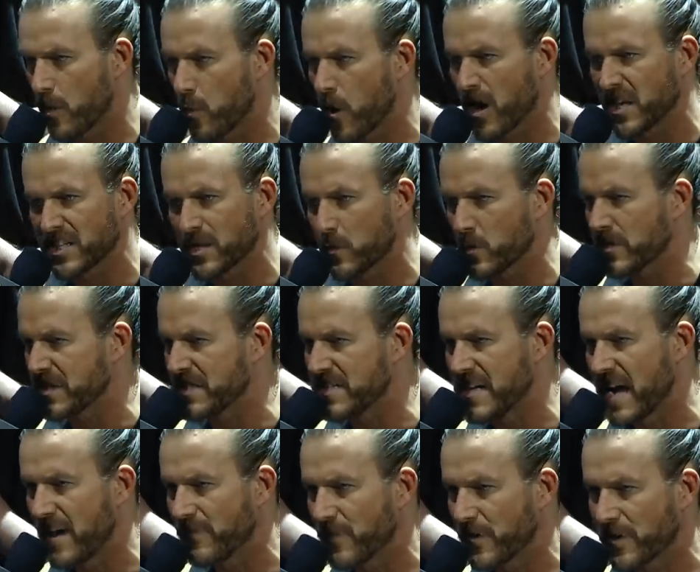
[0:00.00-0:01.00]
was. It was
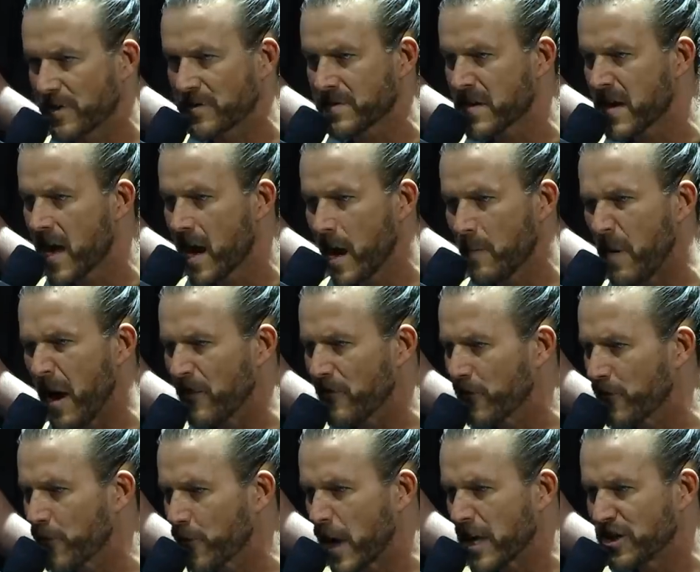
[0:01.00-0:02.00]
never about
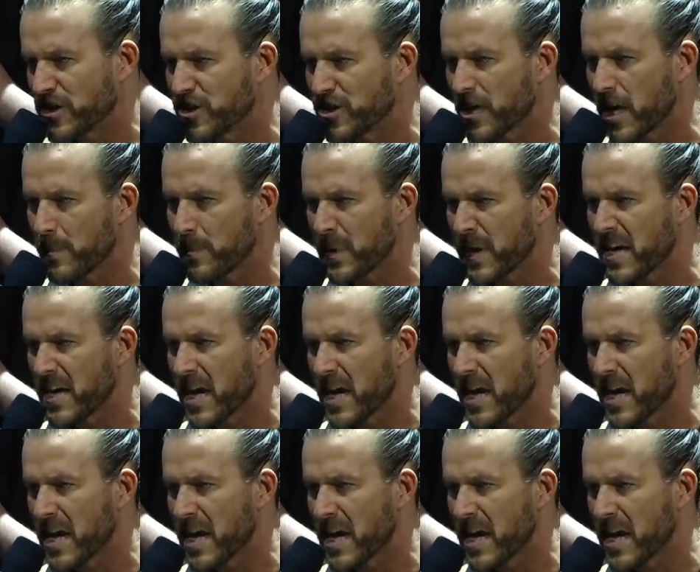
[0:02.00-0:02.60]
friendship.